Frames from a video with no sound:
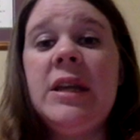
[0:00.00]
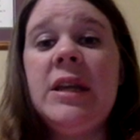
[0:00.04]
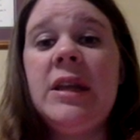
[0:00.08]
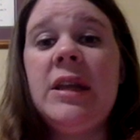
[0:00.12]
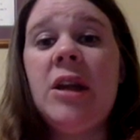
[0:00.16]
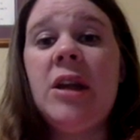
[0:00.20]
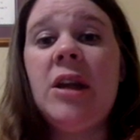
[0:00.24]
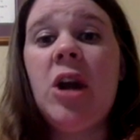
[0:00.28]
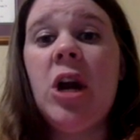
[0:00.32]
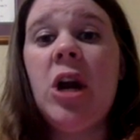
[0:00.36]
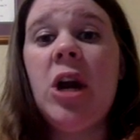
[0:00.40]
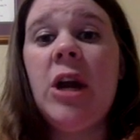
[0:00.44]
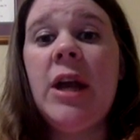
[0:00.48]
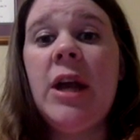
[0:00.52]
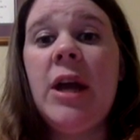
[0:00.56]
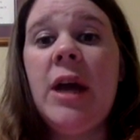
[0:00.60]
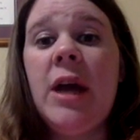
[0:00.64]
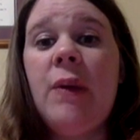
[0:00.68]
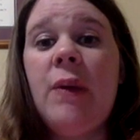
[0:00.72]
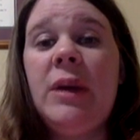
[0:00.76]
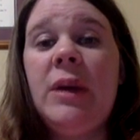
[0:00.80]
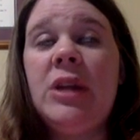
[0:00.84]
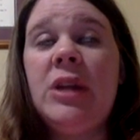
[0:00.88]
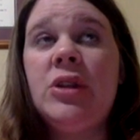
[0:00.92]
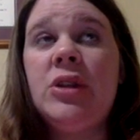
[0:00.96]
in the car
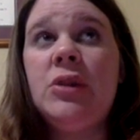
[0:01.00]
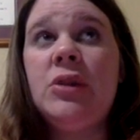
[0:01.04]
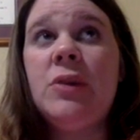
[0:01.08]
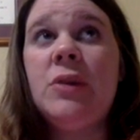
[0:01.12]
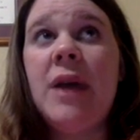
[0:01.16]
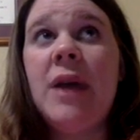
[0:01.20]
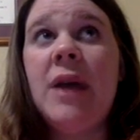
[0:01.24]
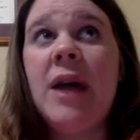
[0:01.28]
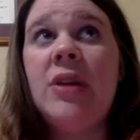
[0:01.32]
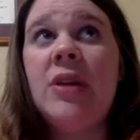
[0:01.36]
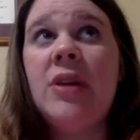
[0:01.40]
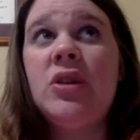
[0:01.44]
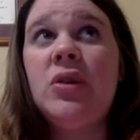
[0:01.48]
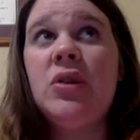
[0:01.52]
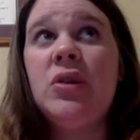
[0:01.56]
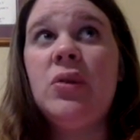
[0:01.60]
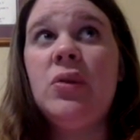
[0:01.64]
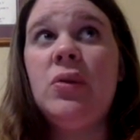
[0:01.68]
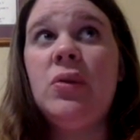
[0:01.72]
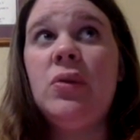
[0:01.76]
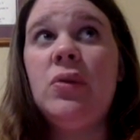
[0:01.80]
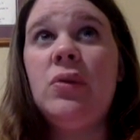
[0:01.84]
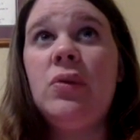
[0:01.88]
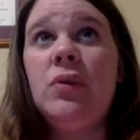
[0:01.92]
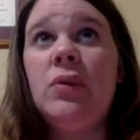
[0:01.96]
yet. We need to do that
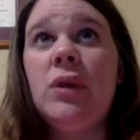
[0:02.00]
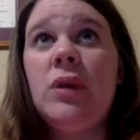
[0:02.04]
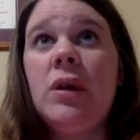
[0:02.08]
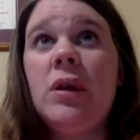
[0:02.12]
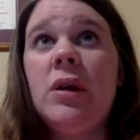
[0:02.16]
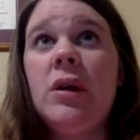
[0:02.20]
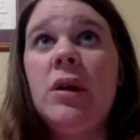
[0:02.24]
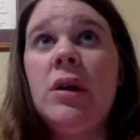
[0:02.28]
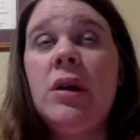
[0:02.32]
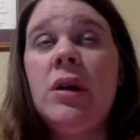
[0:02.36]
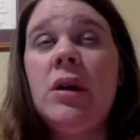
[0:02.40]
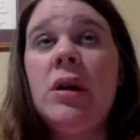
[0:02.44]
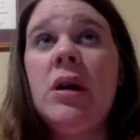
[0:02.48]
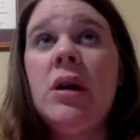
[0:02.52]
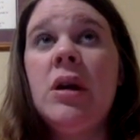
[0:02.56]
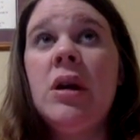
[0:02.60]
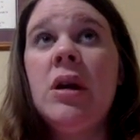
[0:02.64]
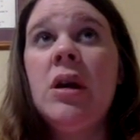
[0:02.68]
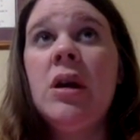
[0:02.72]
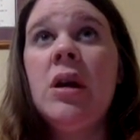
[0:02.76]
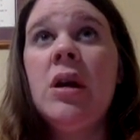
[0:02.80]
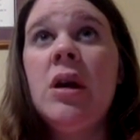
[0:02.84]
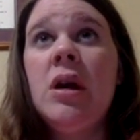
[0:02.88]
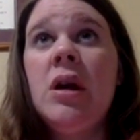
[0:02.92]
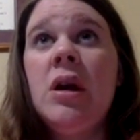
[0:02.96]
soon.
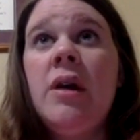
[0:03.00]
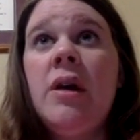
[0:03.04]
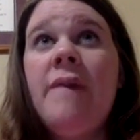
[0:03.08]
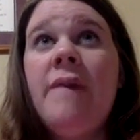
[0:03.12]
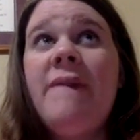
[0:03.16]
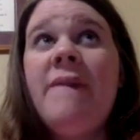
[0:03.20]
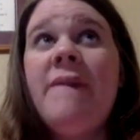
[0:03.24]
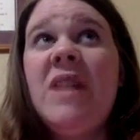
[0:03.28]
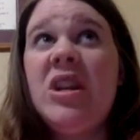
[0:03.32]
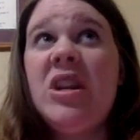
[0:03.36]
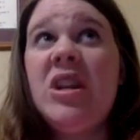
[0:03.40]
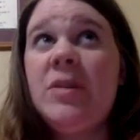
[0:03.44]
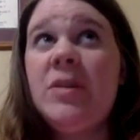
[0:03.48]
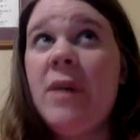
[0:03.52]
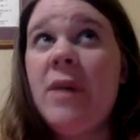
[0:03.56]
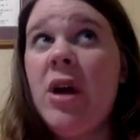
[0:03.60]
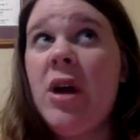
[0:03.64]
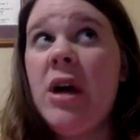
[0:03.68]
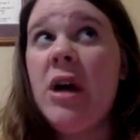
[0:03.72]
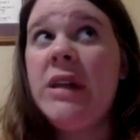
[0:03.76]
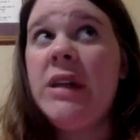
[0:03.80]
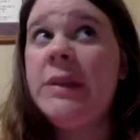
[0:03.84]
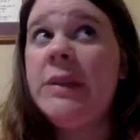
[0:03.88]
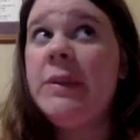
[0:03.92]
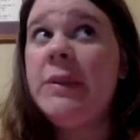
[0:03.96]
Finish my
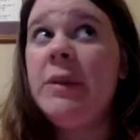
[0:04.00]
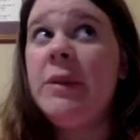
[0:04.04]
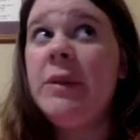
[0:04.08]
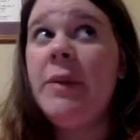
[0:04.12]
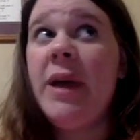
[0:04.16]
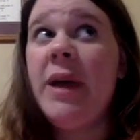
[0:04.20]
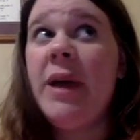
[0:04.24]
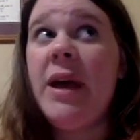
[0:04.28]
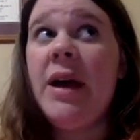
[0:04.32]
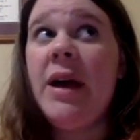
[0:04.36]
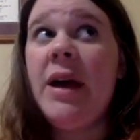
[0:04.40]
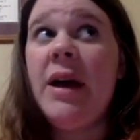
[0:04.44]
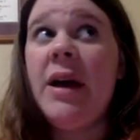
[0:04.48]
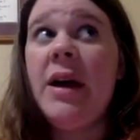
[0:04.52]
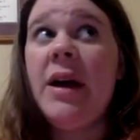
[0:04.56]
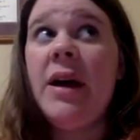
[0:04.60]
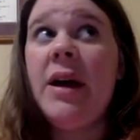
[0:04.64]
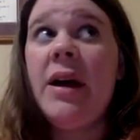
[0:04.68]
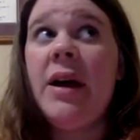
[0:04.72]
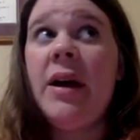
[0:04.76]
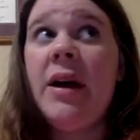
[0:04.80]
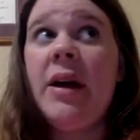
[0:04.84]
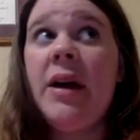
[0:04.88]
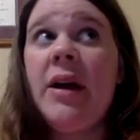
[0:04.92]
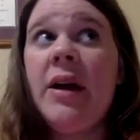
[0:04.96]
hospital
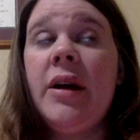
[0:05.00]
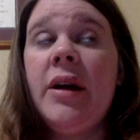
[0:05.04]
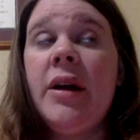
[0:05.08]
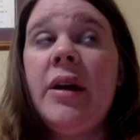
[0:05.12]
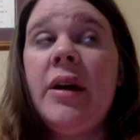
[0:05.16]
bag